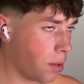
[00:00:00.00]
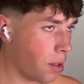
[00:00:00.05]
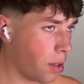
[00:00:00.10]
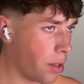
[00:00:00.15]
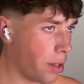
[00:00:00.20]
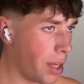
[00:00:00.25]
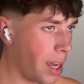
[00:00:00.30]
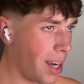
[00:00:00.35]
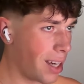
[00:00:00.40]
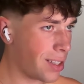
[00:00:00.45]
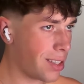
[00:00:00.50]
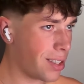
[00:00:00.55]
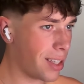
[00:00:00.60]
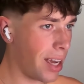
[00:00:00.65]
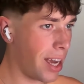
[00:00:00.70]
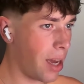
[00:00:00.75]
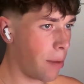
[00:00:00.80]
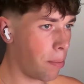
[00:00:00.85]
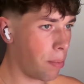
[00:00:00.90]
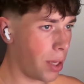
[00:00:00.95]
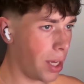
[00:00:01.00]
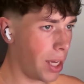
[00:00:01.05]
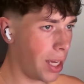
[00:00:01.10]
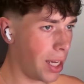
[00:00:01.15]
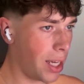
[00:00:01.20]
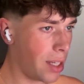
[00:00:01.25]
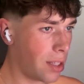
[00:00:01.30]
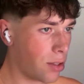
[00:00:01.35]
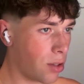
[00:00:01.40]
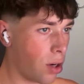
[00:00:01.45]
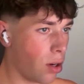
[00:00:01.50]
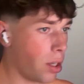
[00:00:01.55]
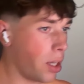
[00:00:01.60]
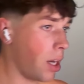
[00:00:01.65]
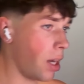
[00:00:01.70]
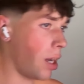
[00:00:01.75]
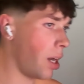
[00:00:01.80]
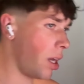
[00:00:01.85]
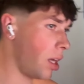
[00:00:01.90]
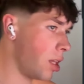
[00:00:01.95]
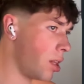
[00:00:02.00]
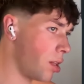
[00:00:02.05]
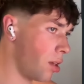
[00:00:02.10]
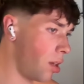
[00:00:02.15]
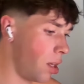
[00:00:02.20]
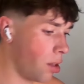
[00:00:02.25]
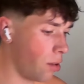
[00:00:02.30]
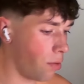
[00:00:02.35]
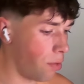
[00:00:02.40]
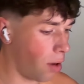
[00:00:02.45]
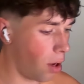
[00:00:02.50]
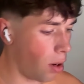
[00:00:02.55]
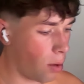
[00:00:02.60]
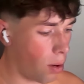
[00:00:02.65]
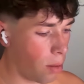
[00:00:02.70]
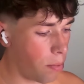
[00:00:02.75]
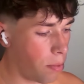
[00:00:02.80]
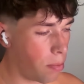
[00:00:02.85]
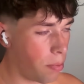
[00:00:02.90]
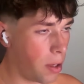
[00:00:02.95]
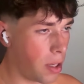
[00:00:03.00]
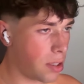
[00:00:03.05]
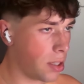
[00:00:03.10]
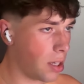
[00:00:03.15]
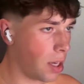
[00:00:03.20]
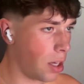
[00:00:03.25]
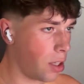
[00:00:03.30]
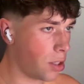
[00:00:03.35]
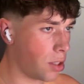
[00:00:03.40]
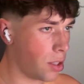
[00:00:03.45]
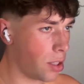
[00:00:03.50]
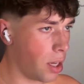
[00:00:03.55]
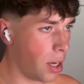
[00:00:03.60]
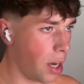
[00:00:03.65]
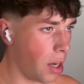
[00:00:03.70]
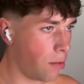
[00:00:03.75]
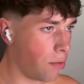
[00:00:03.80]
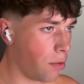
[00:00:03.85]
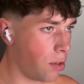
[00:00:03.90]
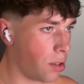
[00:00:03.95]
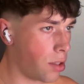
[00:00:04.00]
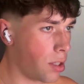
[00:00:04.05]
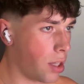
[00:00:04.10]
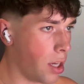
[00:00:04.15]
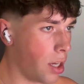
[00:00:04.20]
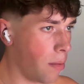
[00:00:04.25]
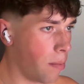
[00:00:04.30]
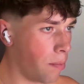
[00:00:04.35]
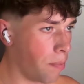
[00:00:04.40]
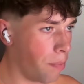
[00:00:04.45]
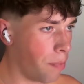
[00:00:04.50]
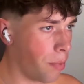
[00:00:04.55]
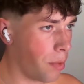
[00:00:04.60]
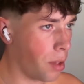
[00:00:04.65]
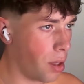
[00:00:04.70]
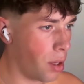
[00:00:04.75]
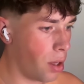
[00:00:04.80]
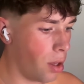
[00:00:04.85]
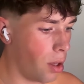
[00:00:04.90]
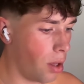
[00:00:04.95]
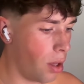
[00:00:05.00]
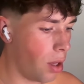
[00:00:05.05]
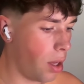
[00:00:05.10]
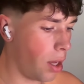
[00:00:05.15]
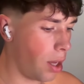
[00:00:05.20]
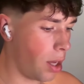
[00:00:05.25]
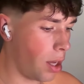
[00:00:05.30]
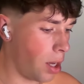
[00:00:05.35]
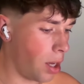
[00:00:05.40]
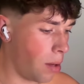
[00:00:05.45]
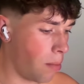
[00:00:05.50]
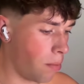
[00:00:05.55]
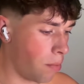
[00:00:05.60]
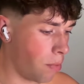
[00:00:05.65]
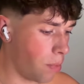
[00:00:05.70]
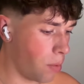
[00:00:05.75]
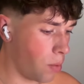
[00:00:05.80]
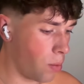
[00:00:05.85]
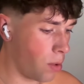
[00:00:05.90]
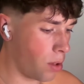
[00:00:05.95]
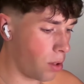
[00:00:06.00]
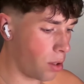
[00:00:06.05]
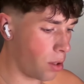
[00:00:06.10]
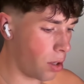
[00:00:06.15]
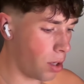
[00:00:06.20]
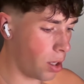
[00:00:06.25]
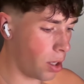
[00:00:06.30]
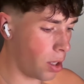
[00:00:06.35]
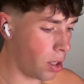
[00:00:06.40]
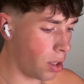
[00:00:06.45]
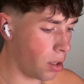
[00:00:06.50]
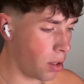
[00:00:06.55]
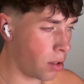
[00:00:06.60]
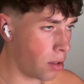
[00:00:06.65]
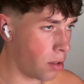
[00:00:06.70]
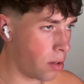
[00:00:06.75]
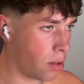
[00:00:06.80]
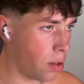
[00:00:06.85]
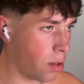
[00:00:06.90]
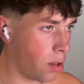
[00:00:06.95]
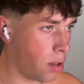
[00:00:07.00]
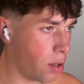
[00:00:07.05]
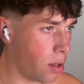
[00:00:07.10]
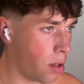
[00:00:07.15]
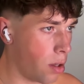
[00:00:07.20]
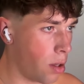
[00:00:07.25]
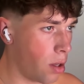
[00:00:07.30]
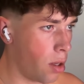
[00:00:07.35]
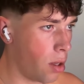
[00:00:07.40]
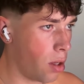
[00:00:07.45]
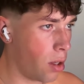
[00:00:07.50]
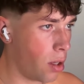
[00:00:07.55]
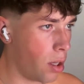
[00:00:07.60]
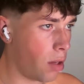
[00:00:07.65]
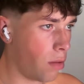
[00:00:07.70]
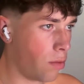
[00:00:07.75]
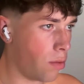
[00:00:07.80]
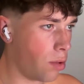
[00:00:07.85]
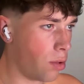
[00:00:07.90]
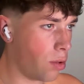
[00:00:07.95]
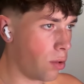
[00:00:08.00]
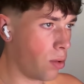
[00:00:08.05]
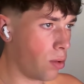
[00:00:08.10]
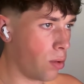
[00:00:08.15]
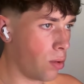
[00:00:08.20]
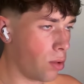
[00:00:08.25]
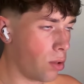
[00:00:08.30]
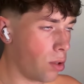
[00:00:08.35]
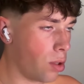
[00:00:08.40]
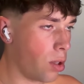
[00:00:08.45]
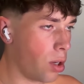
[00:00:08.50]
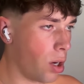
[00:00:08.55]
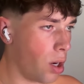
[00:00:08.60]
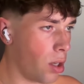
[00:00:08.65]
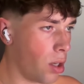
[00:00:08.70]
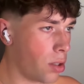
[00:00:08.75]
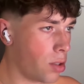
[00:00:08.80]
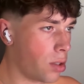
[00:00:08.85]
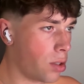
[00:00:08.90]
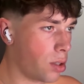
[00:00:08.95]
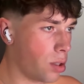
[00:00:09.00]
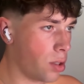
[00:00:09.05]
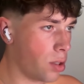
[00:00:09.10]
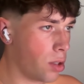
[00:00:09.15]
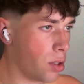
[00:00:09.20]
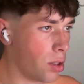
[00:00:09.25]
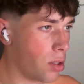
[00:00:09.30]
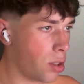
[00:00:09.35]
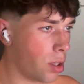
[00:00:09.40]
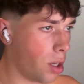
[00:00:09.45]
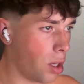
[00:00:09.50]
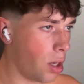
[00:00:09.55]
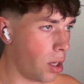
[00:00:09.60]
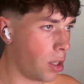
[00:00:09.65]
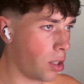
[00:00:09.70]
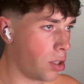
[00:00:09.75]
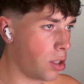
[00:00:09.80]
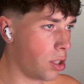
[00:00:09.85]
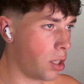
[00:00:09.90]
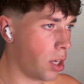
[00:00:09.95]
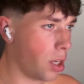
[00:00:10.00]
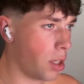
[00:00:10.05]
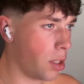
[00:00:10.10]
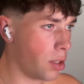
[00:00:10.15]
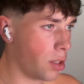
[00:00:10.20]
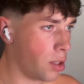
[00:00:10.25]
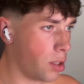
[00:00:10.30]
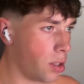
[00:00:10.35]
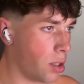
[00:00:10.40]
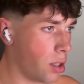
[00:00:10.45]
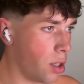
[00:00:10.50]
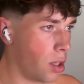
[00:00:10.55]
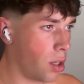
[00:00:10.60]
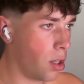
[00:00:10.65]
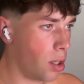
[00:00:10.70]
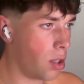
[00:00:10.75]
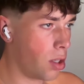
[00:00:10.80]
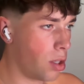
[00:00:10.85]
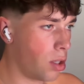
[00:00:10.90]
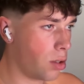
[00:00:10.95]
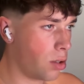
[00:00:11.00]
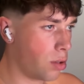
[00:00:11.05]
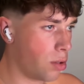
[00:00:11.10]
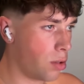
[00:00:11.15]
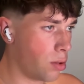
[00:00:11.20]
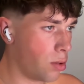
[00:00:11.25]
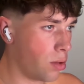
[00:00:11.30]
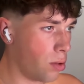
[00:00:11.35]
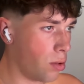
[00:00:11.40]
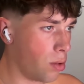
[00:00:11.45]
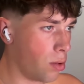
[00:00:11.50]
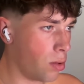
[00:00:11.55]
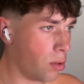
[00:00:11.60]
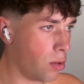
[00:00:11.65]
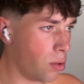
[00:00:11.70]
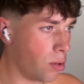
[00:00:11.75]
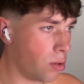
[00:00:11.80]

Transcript: next step is, in the follow-up, basically I just say hi, first name, wondering if you got a chance to